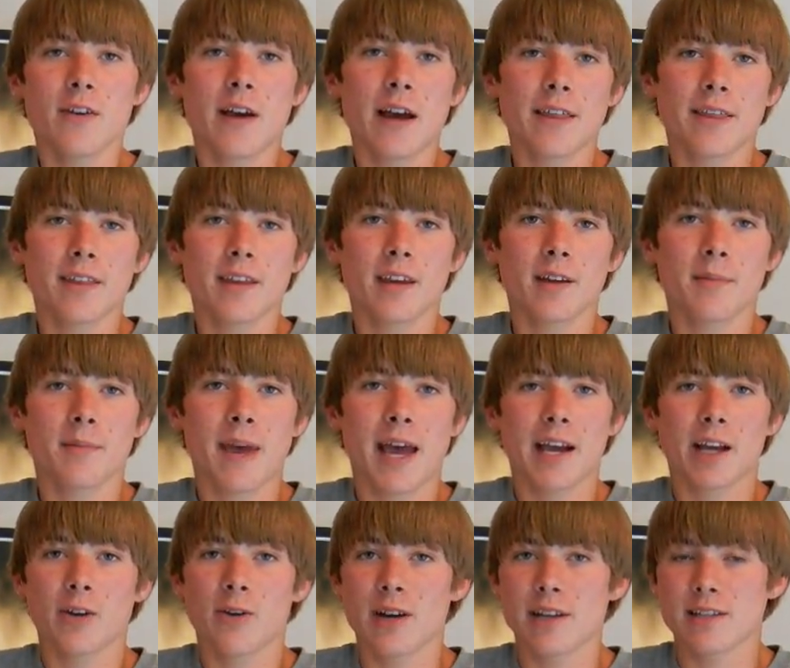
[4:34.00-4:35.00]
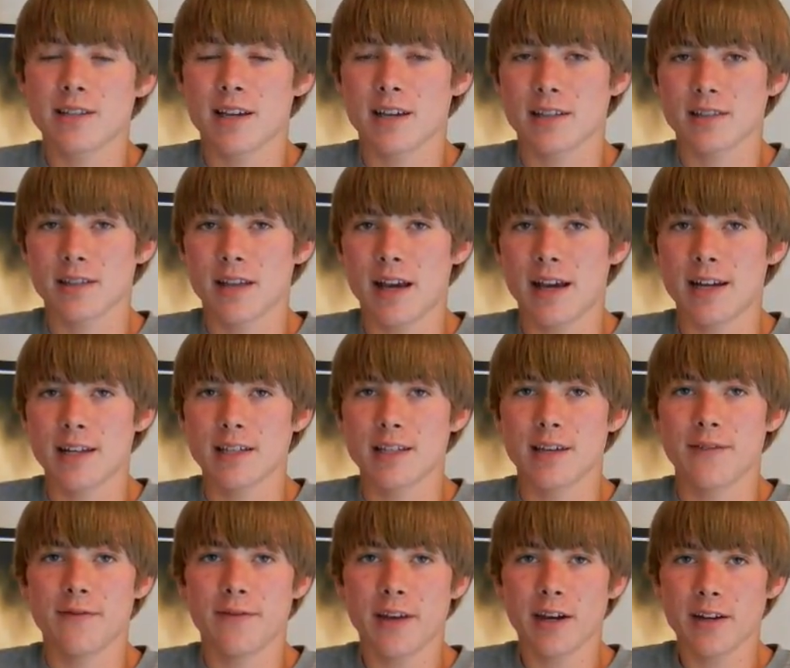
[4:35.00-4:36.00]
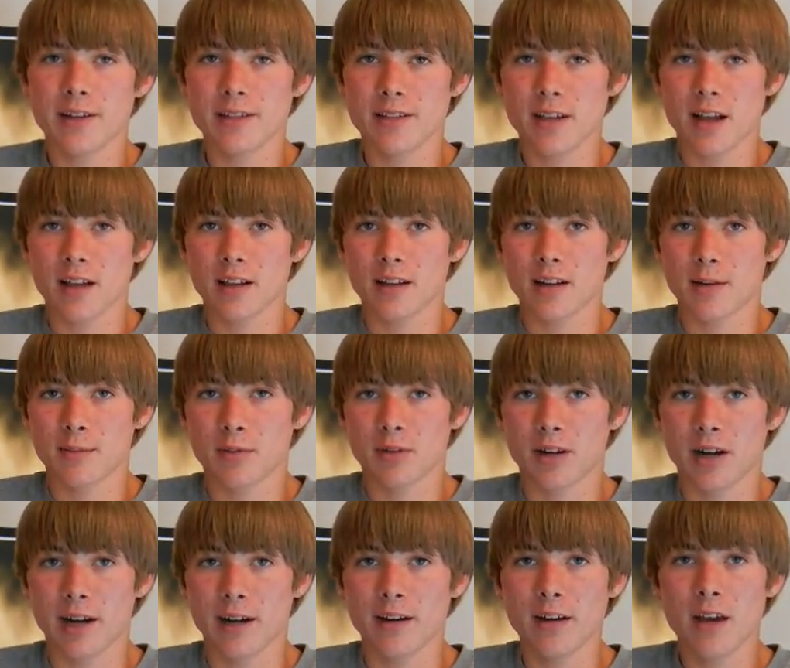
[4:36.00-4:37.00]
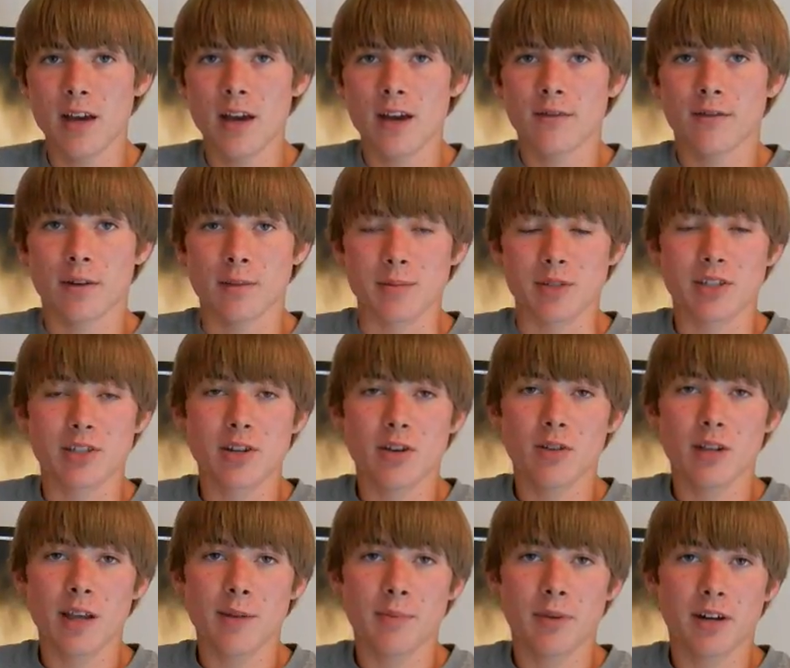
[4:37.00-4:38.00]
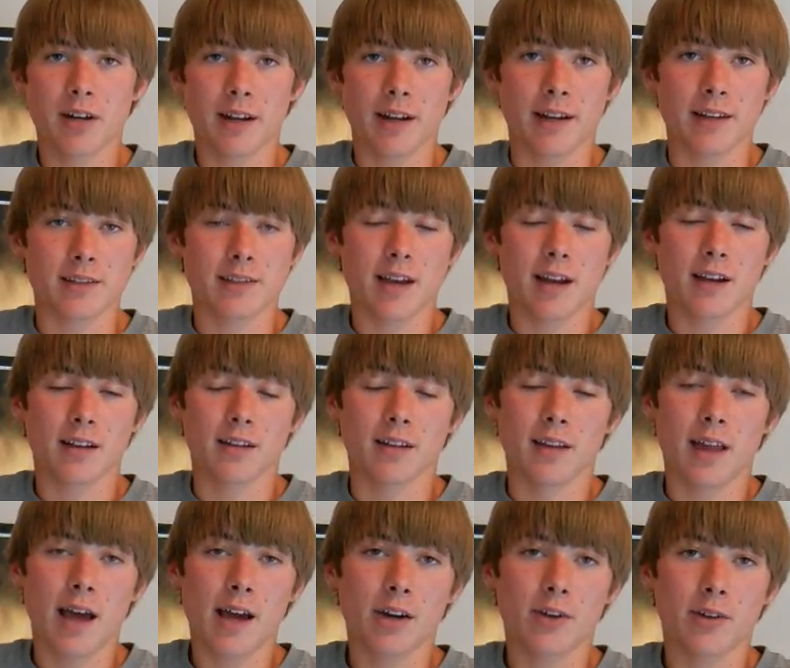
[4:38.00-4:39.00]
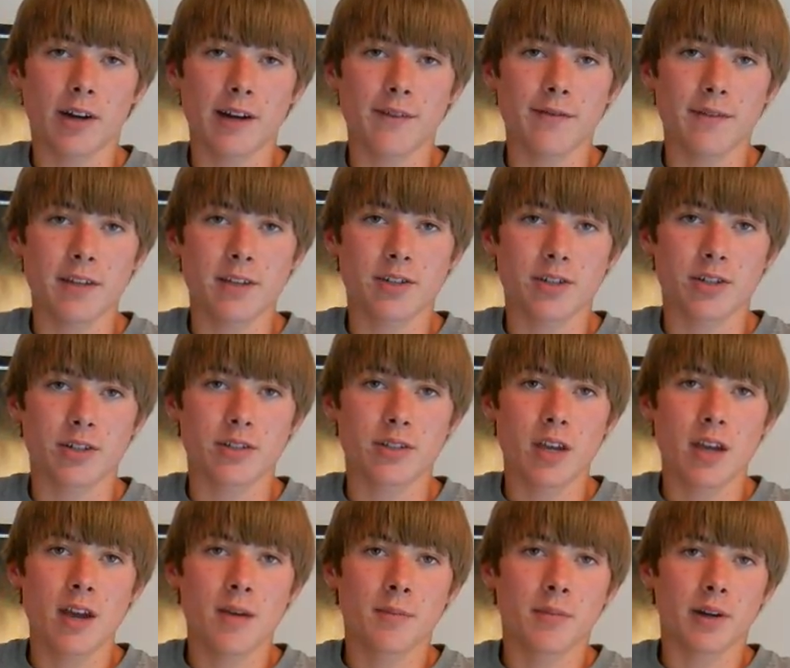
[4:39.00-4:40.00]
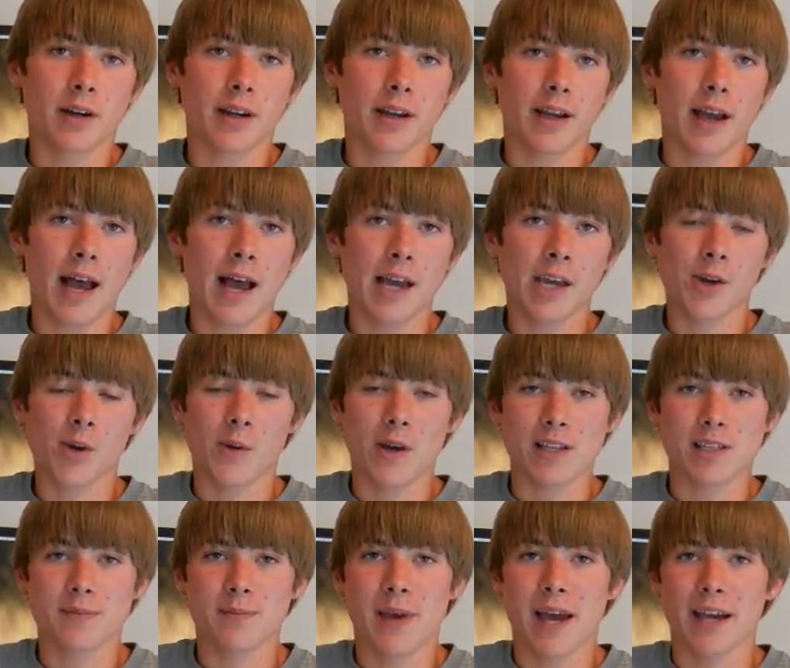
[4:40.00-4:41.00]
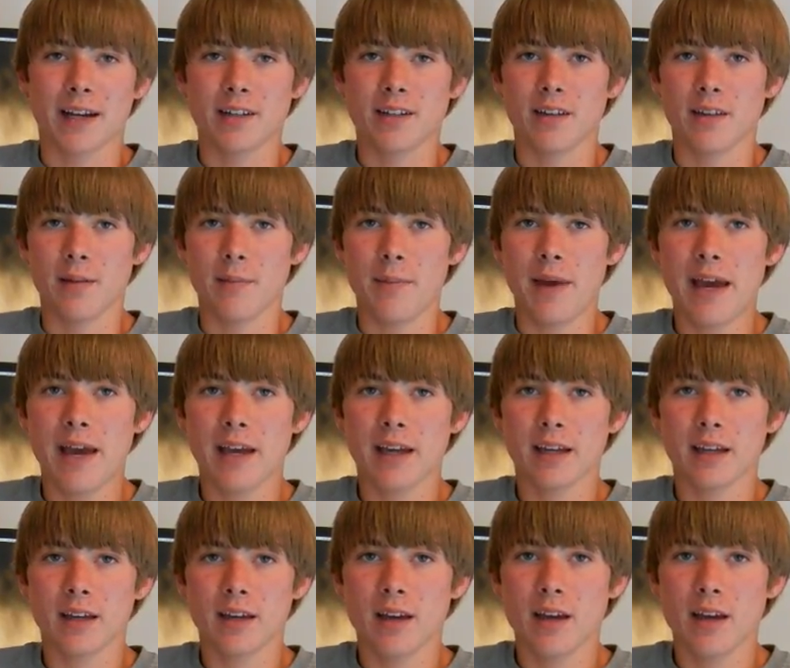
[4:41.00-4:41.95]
I think Mac OS X Lion is a very solid upgrade from Snow Leopard, and it's got a lot of great features bringing iOS back to the Mac.